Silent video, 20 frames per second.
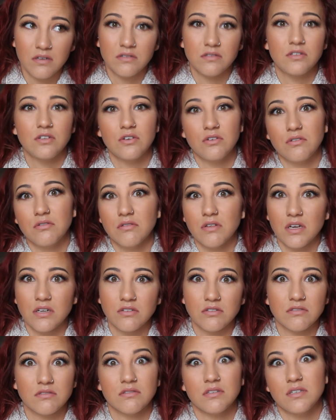dude, like,
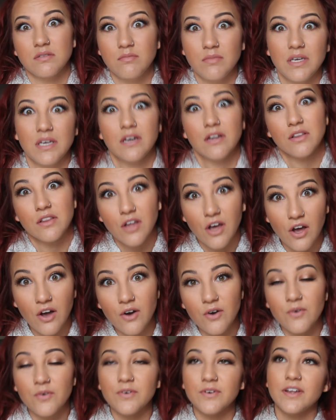just leave me
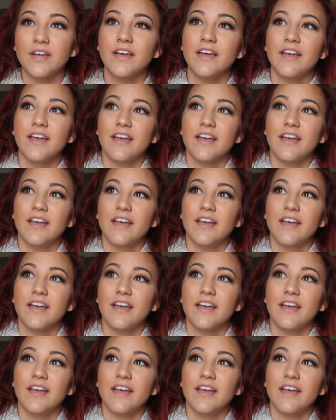alone.